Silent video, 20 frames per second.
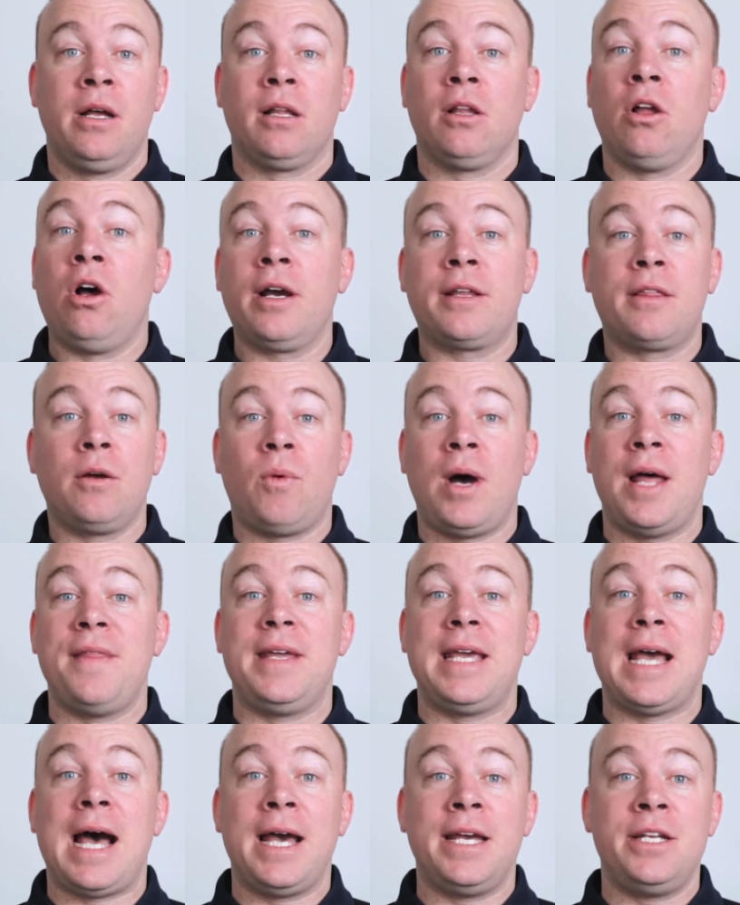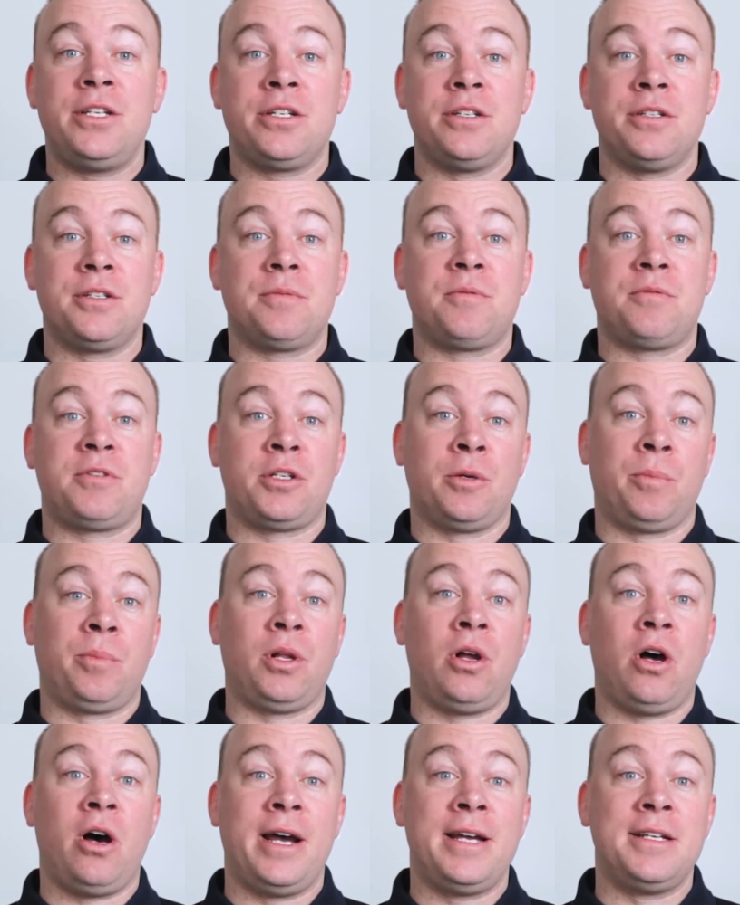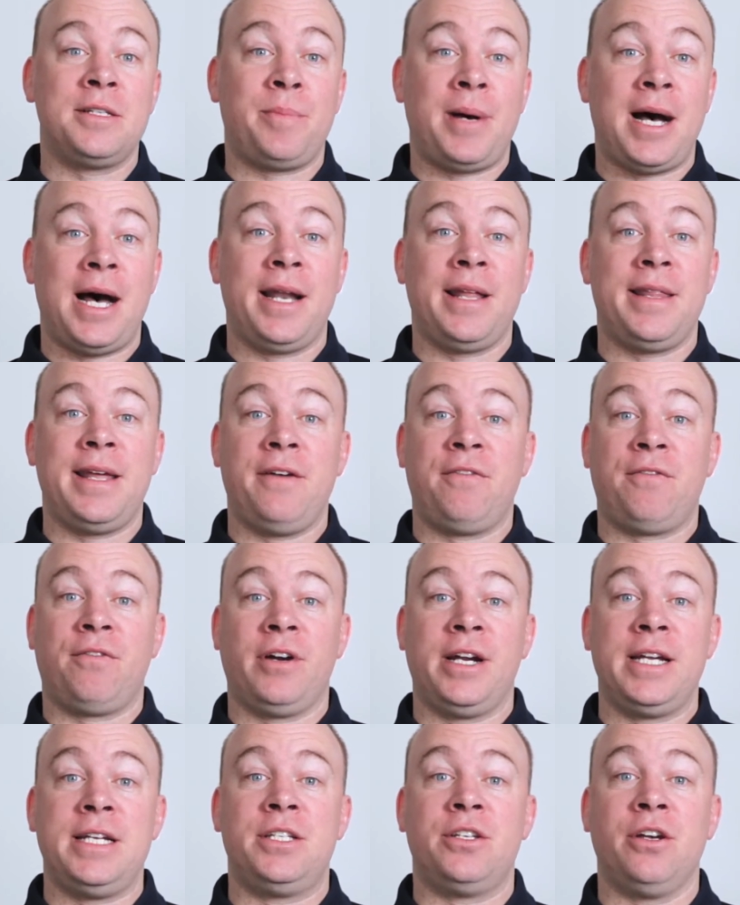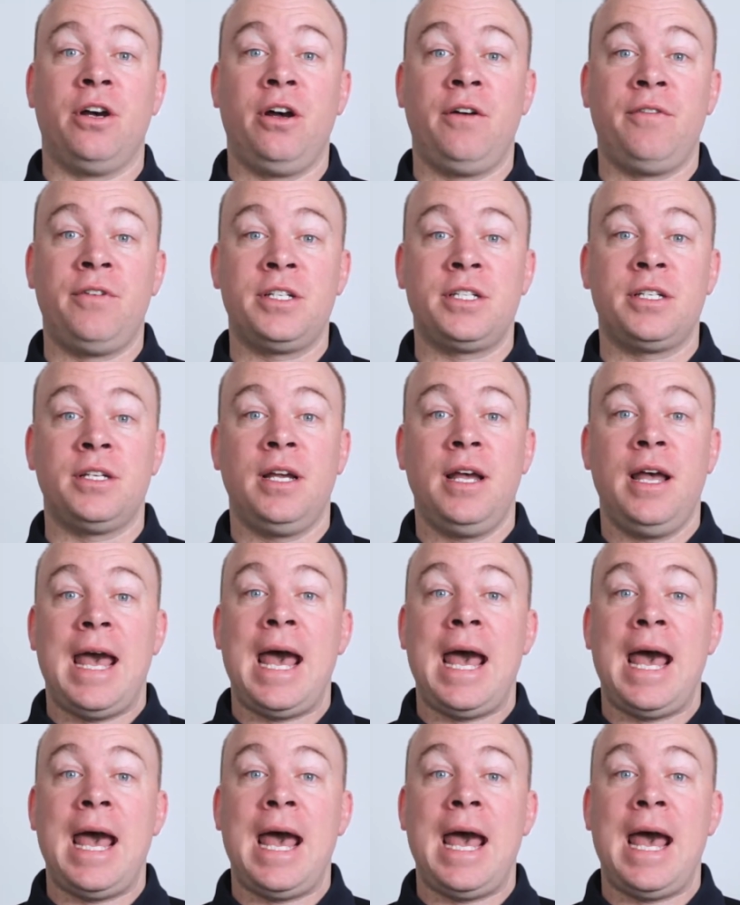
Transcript: like the one the agents supply as part of their free service,